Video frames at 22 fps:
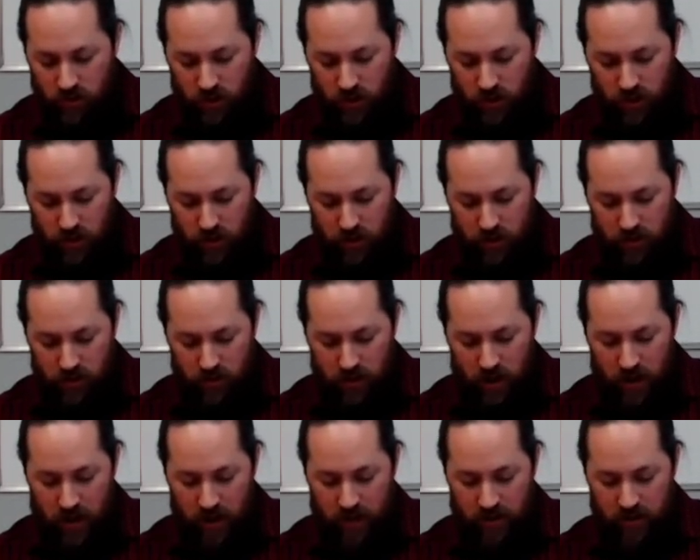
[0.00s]
Uh,
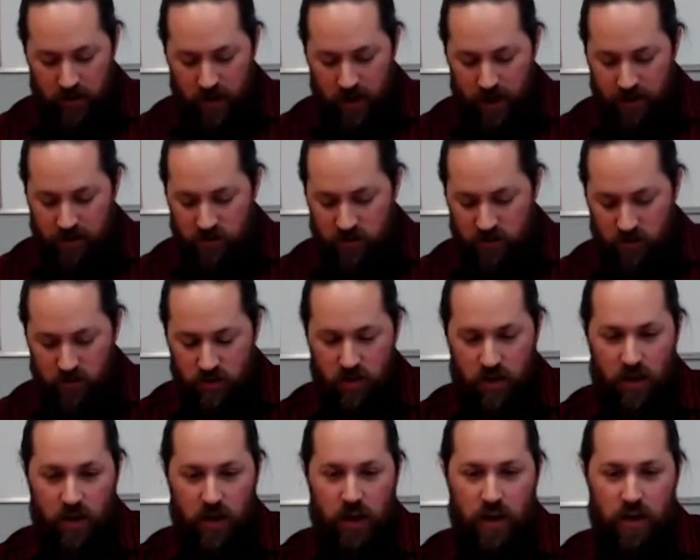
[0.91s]
and he has
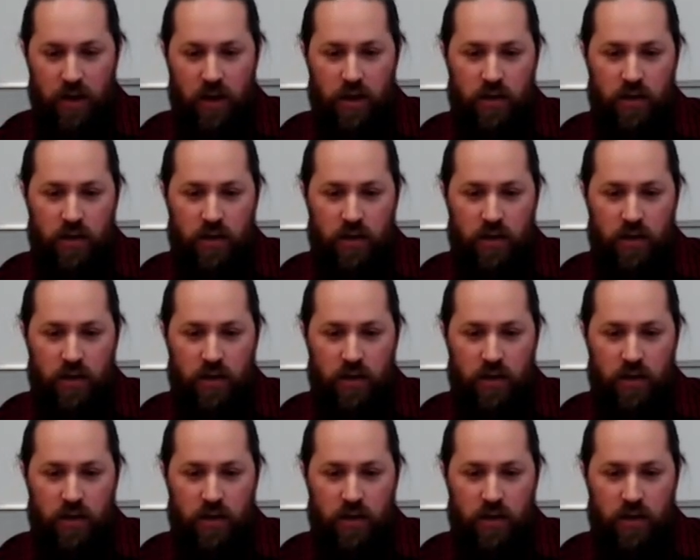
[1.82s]
uh,